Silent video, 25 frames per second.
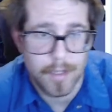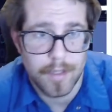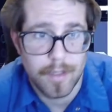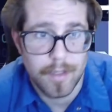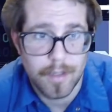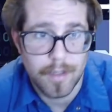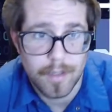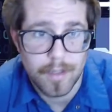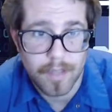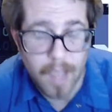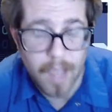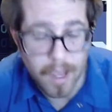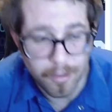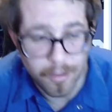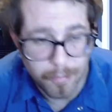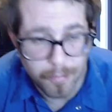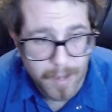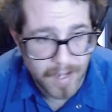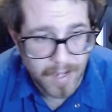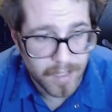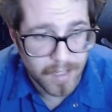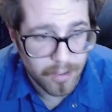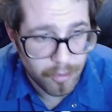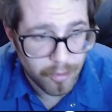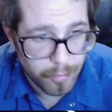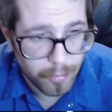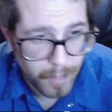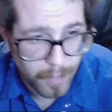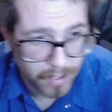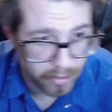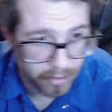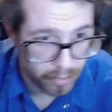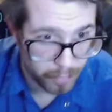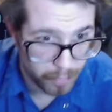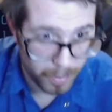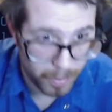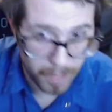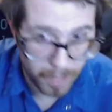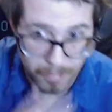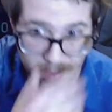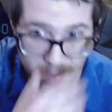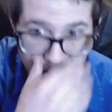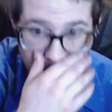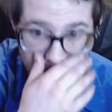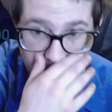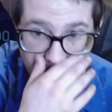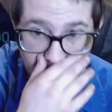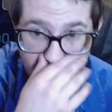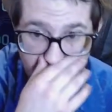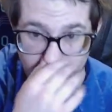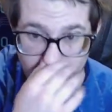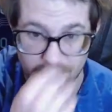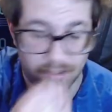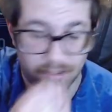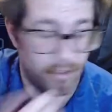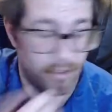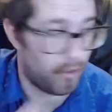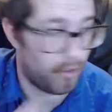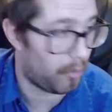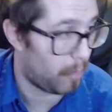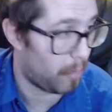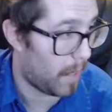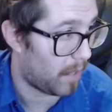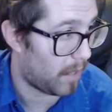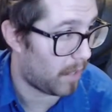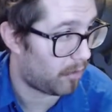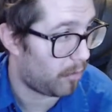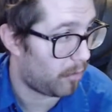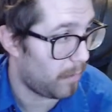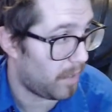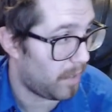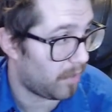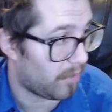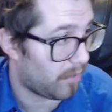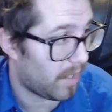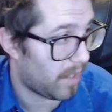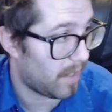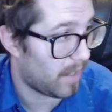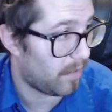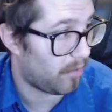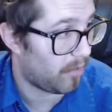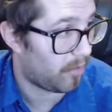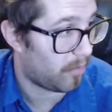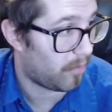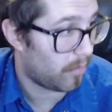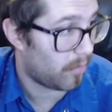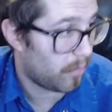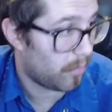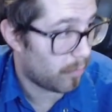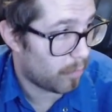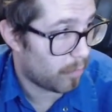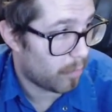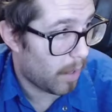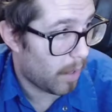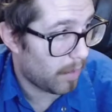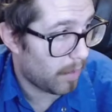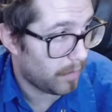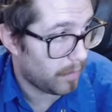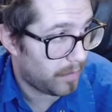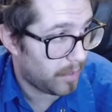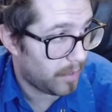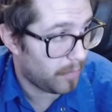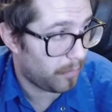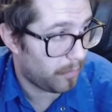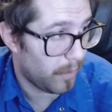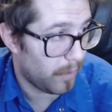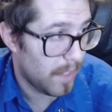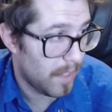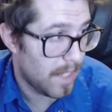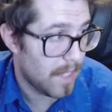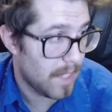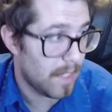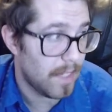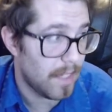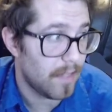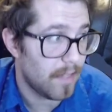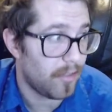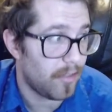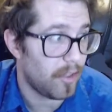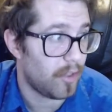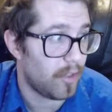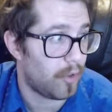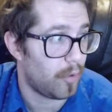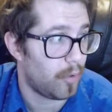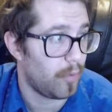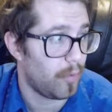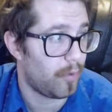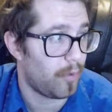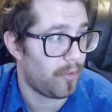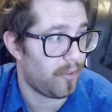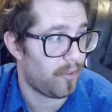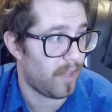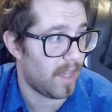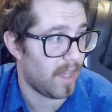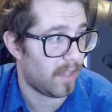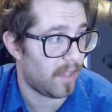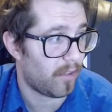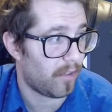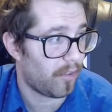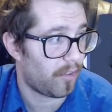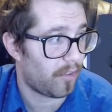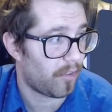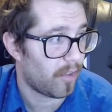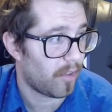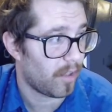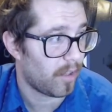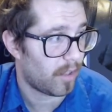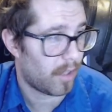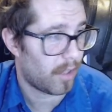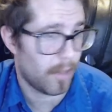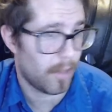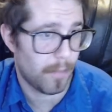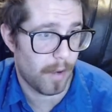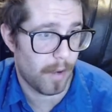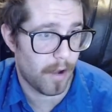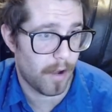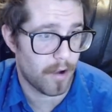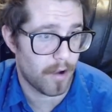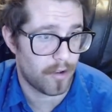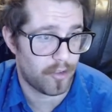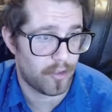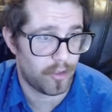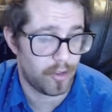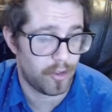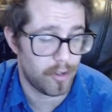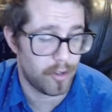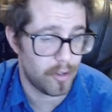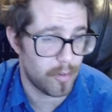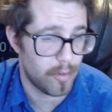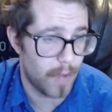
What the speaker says: cosmetic inspection would probably be the last inspection because that is relatively easy to fix compared to